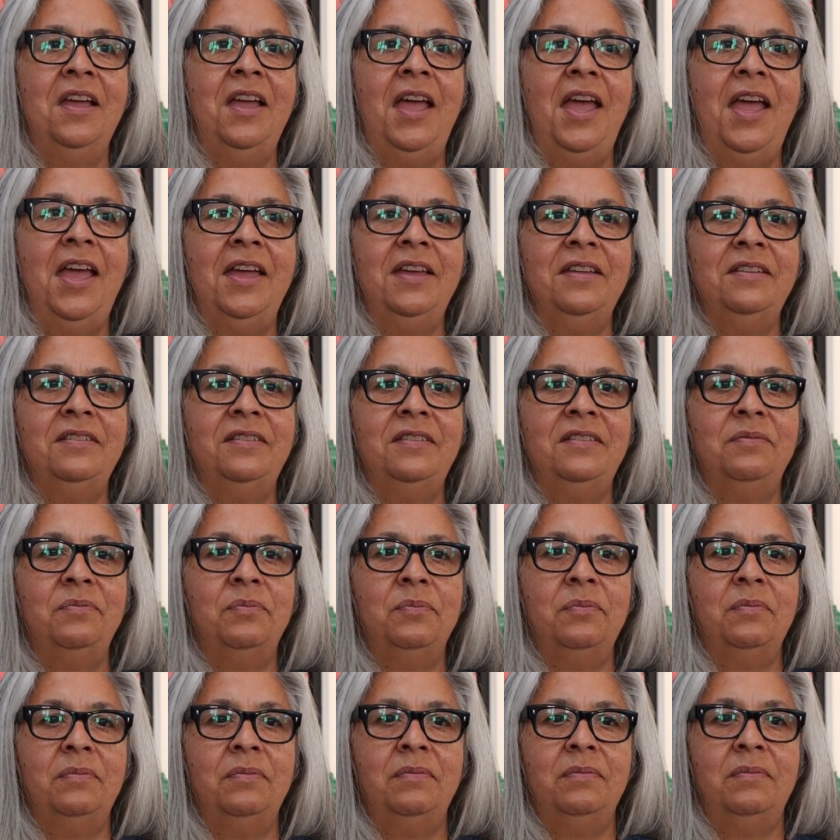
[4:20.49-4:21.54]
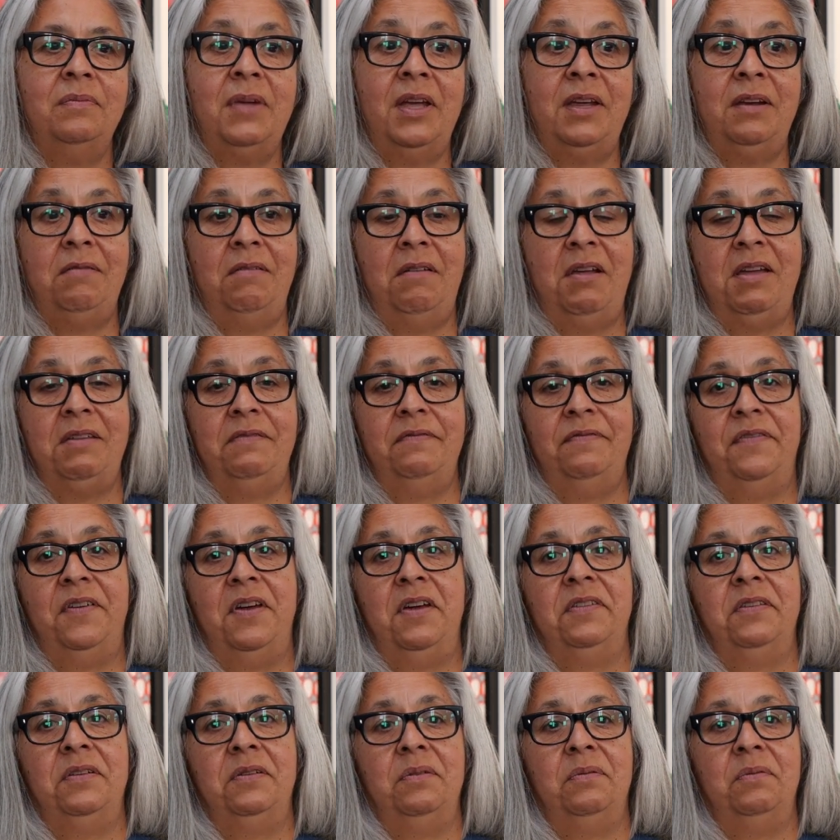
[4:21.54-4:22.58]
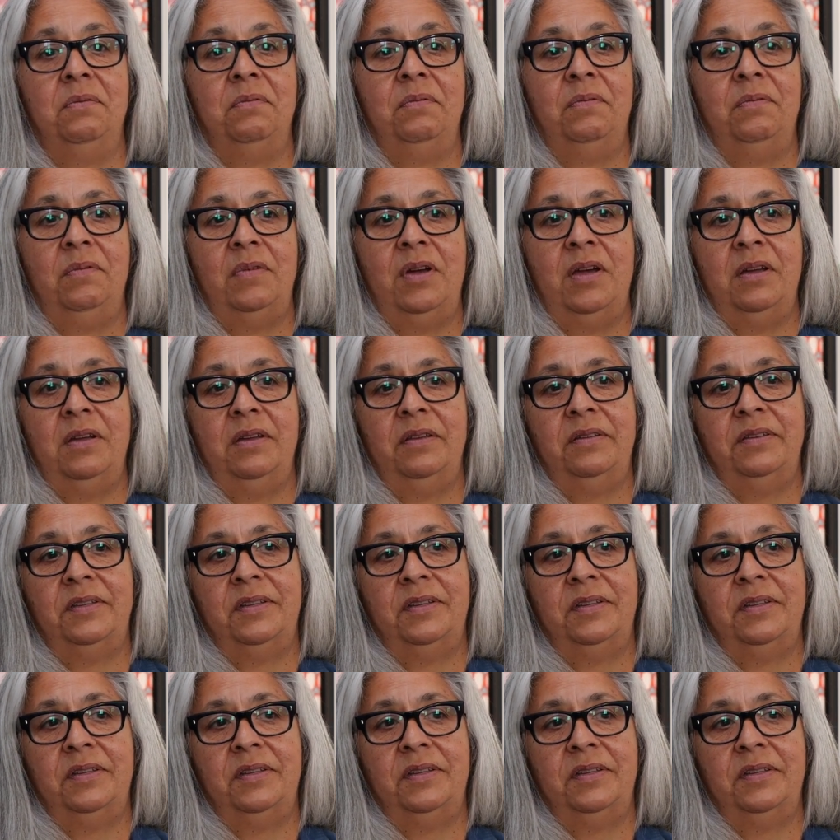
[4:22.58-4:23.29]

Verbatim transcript: And my grandfather uh,